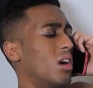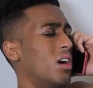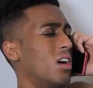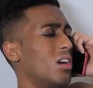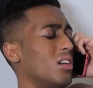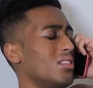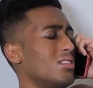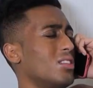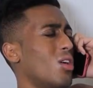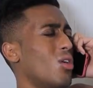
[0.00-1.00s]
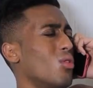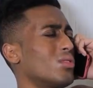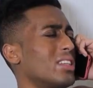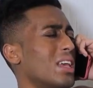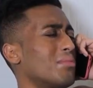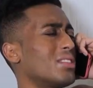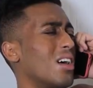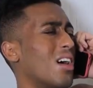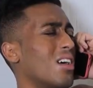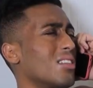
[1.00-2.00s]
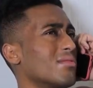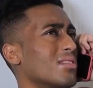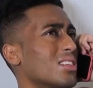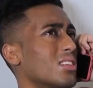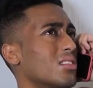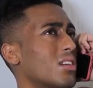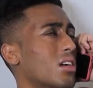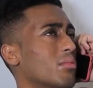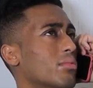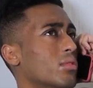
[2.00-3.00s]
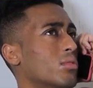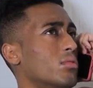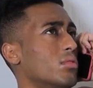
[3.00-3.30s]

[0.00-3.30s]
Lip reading: Aw, no, Samsung. Sorry, boo.